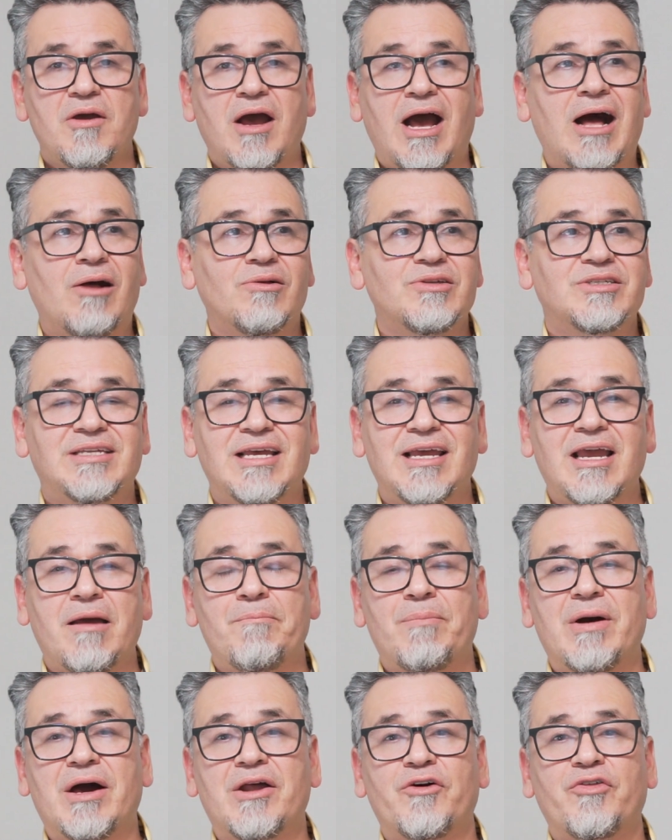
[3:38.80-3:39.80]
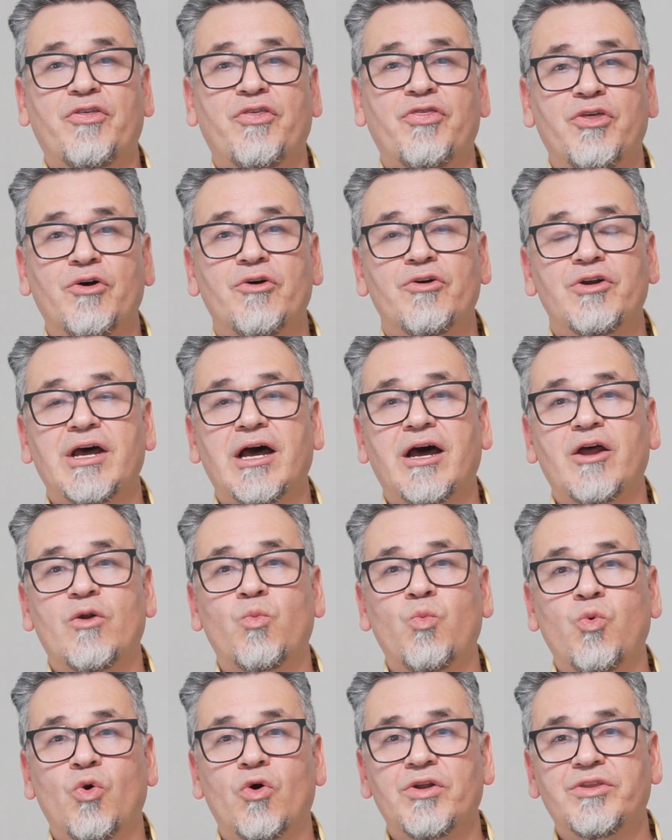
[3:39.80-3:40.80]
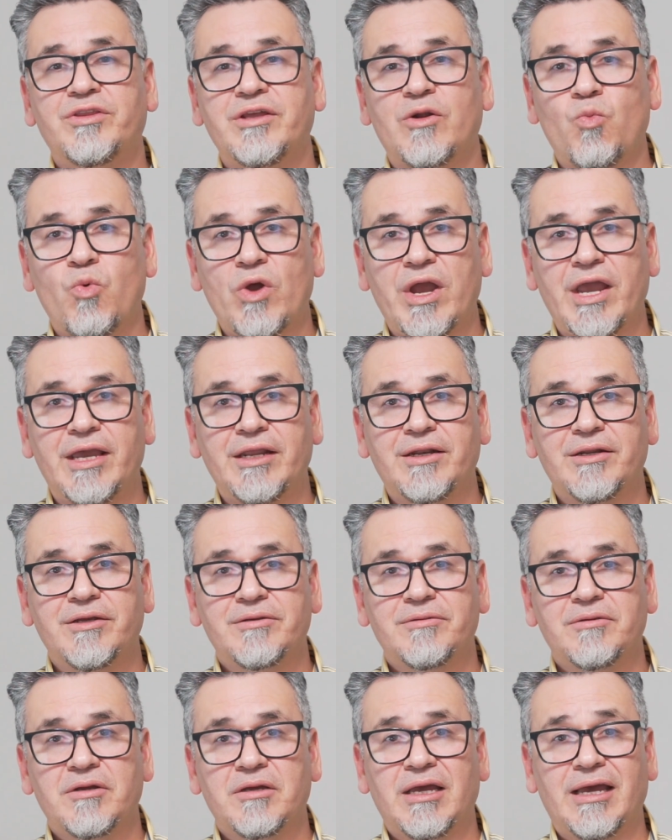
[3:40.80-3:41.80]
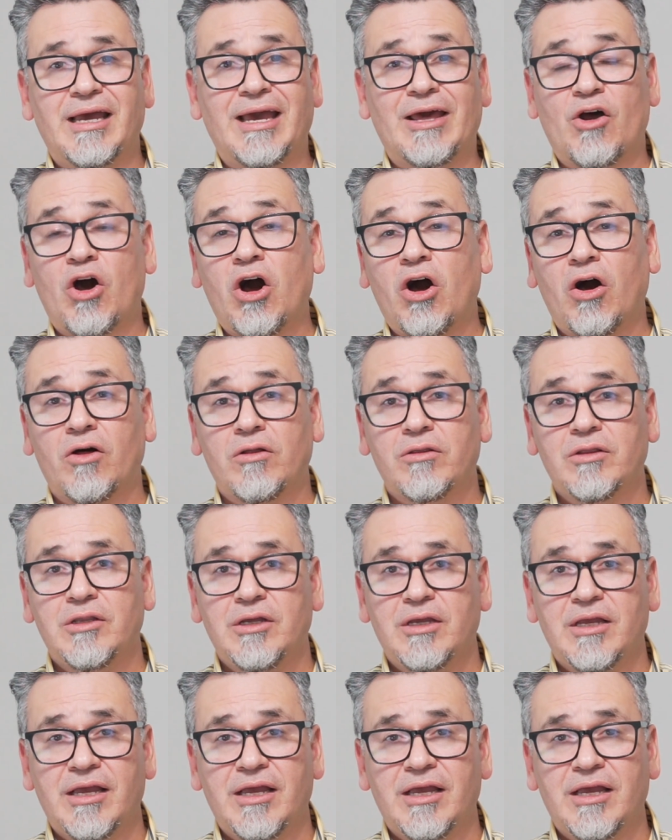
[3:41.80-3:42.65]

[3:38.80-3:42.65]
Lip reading: I'll say about a third are worth their weight at all.